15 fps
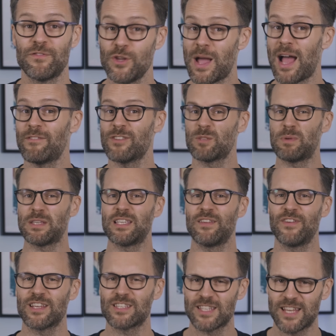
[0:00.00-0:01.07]
if you have a
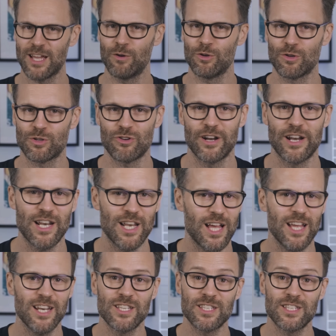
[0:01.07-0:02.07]
specific skill you're trying to learn,